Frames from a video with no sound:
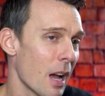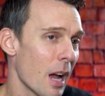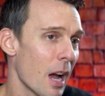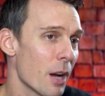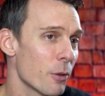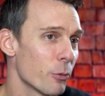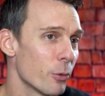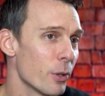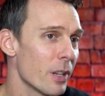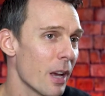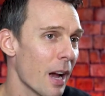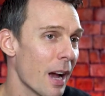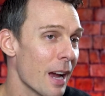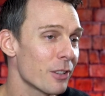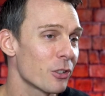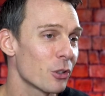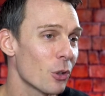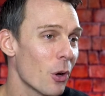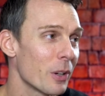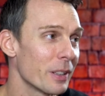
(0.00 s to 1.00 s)

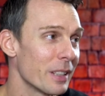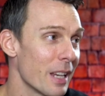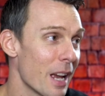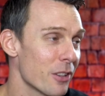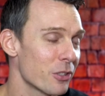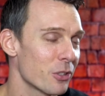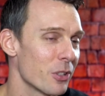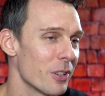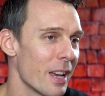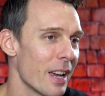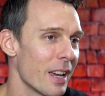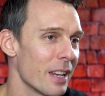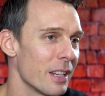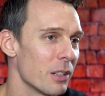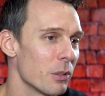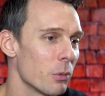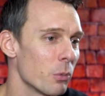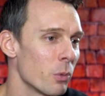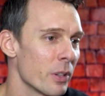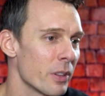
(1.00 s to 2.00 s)
I saw
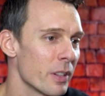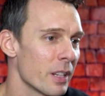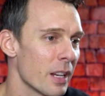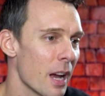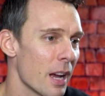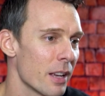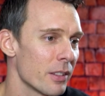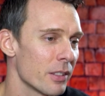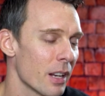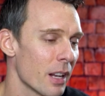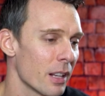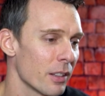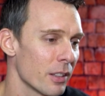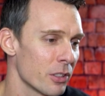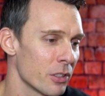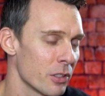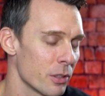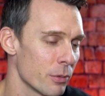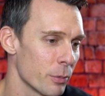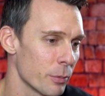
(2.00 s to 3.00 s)
yesterday one of the guys that I
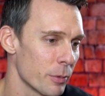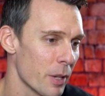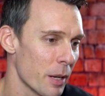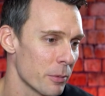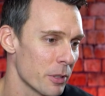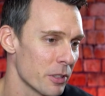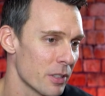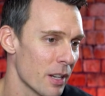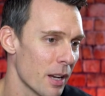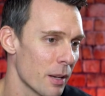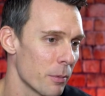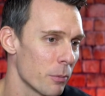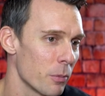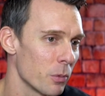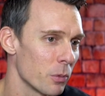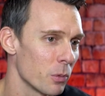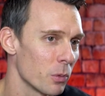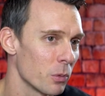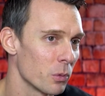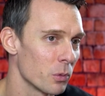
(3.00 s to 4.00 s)
listen to from time to
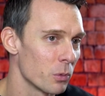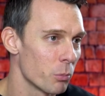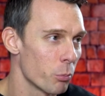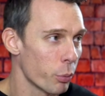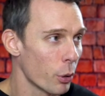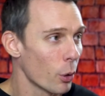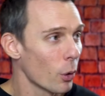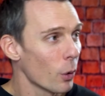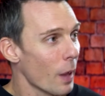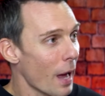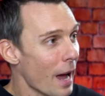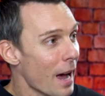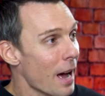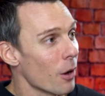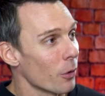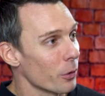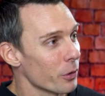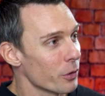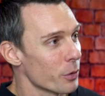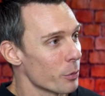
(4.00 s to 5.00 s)
time pull
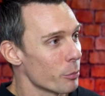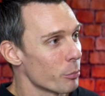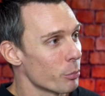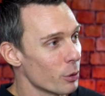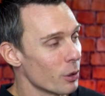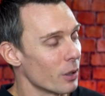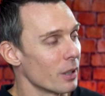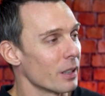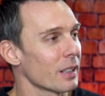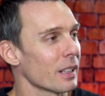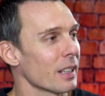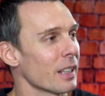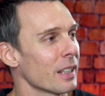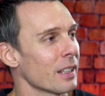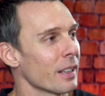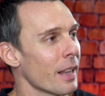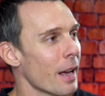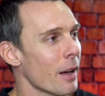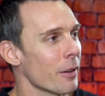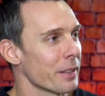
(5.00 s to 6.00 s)
out the book
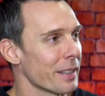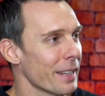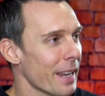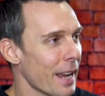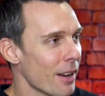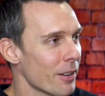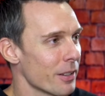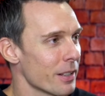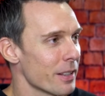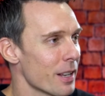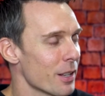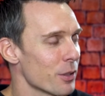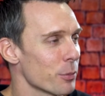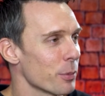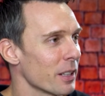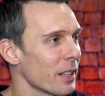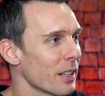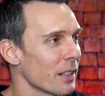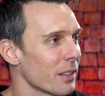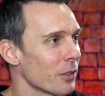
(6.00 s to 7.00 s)
in Loudoun County that's
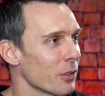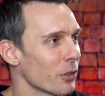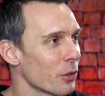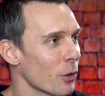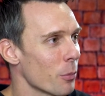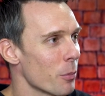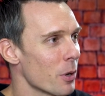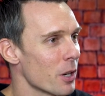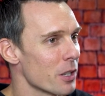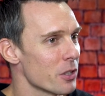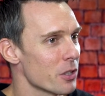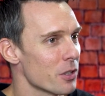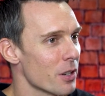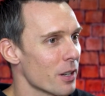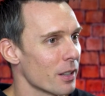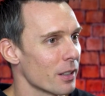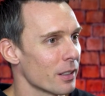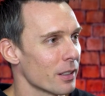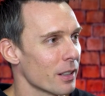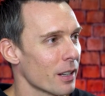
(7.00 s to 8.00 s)
been getting us so much
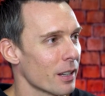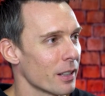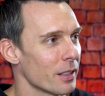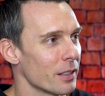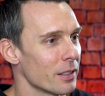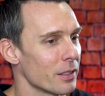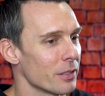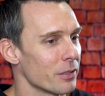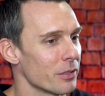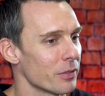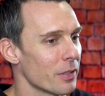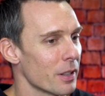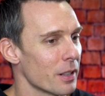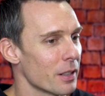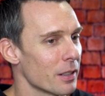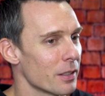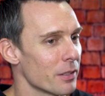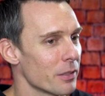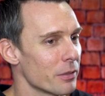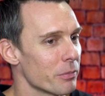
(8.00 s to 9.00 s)
kind
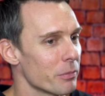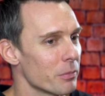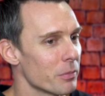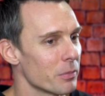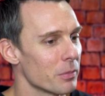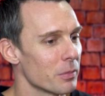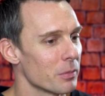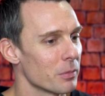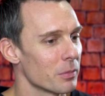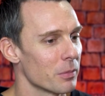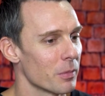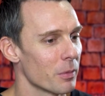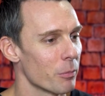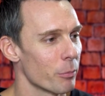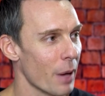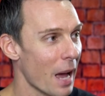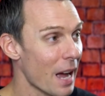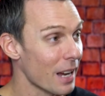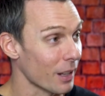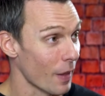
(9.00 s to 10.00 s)
of
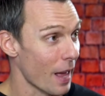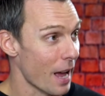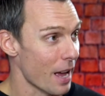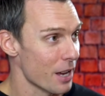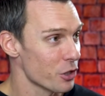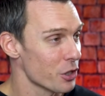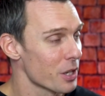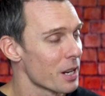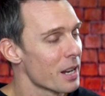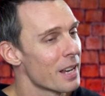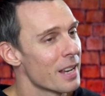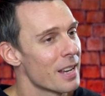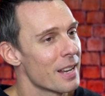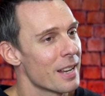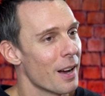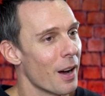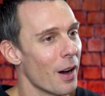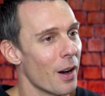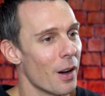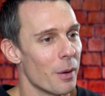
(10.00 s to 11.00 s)
backlash,
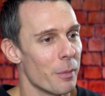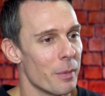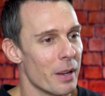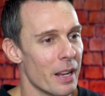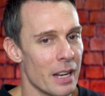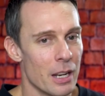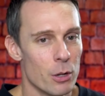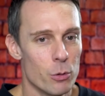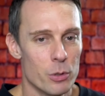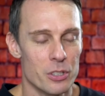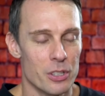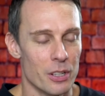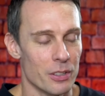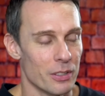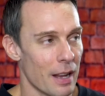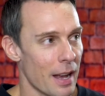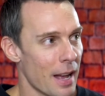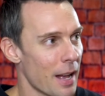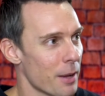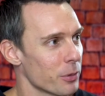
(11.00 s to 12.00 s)
and it was
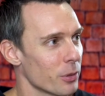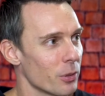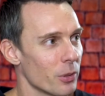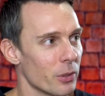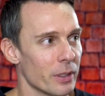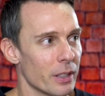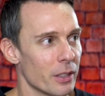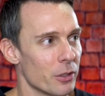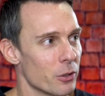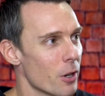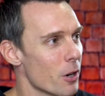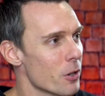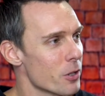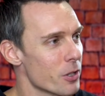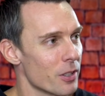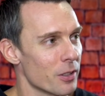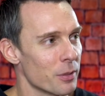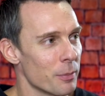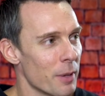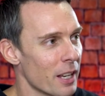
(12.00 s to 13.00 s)
just absolutely
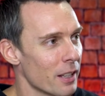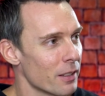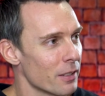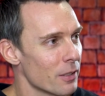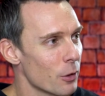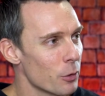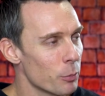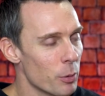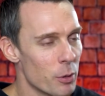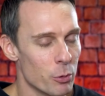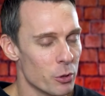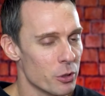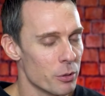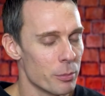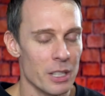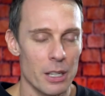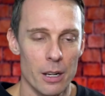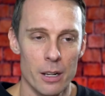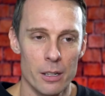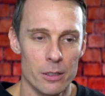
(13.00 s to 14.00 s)
atrocious, man. Those people
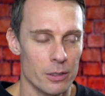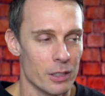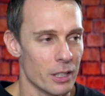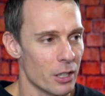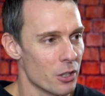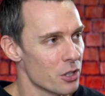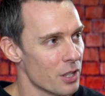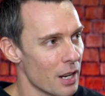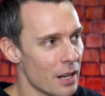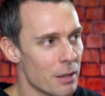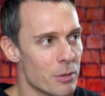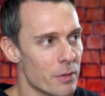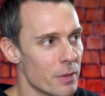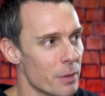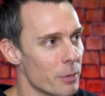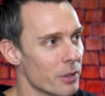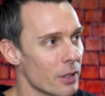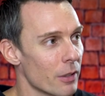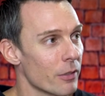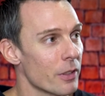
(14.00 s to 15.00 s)
should be utterly ashamed of
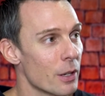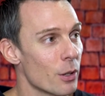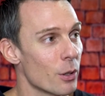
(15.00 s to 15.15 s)
themselves.